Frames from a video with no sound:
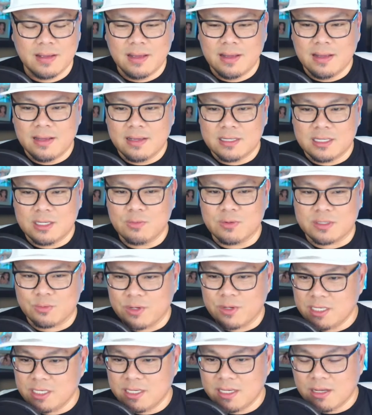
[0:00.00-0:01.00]
she was
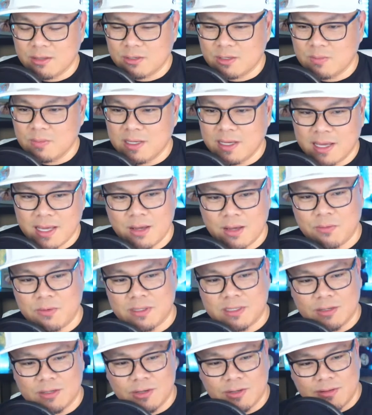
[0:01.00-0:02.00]
reaching out to me. Hey,
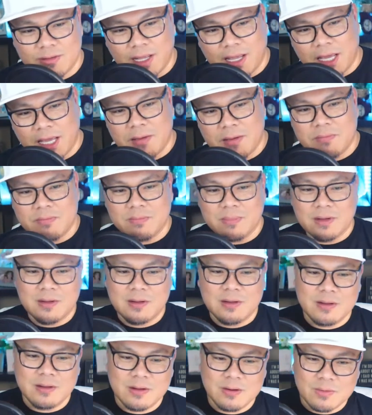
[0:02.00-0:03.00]
what's a good name?
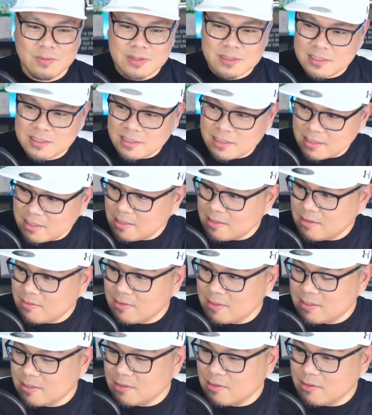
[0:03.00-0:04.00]
What's a
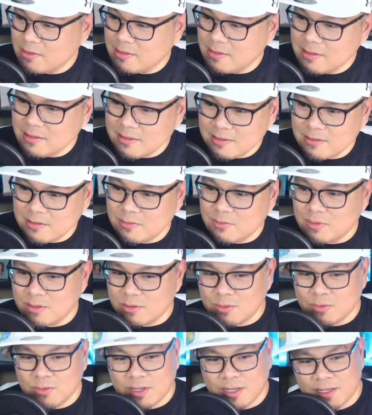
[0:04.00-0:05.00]
good,
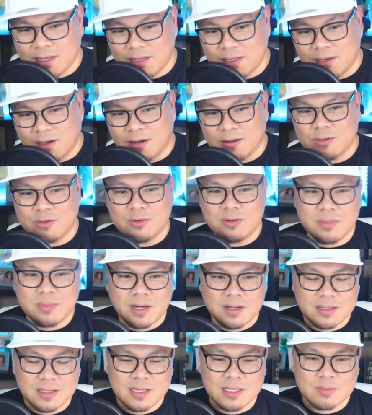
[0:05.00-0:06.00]
who can I talk to
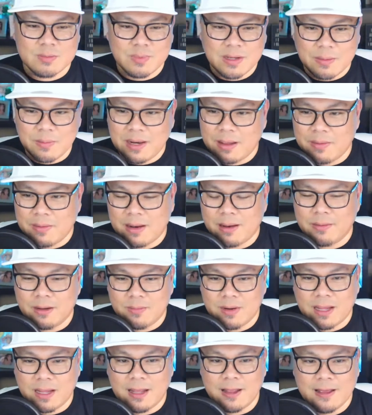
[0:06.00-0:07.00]
about this? Blah, blah, blah, blah,
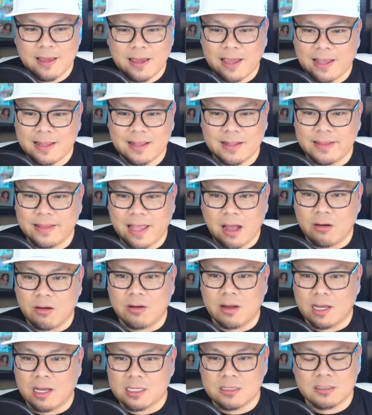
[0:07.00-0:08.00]
blah. And then
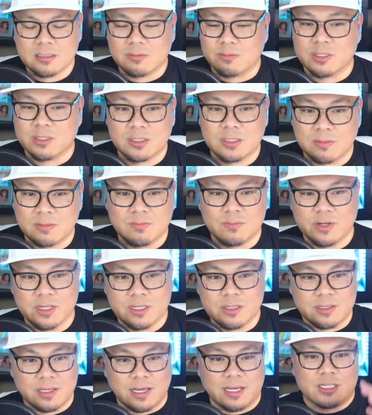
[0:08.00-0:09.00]
now for some
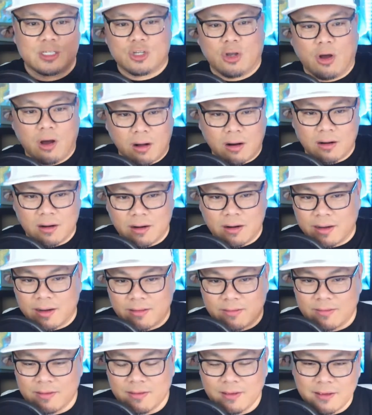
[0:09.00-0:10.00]
reason, I saw her
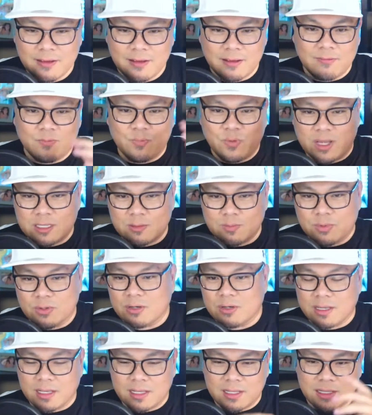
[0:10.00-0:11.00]
in
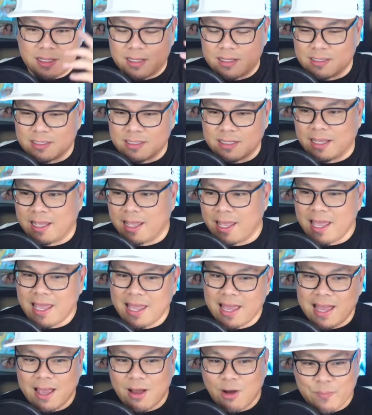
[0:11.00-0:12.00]
Facebook, and then it's like, hey,
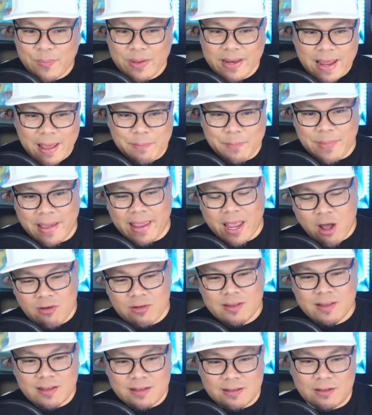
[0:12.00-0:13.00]
I opened up my
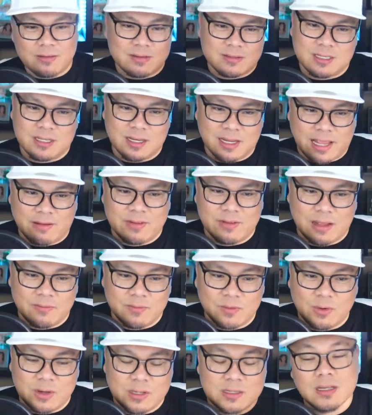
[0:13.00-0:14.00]
own. No, she didn't have that
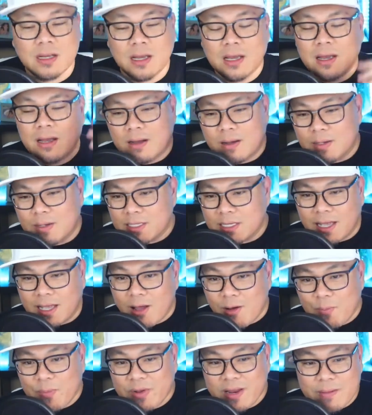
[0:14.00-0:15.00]
voice, but I
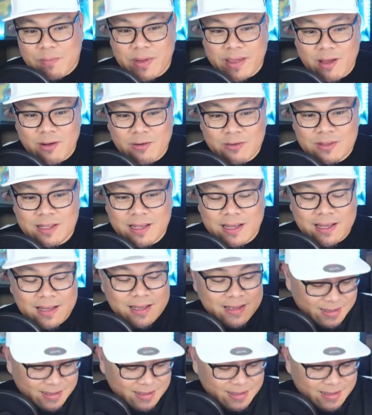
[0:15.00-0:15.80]
opened up my own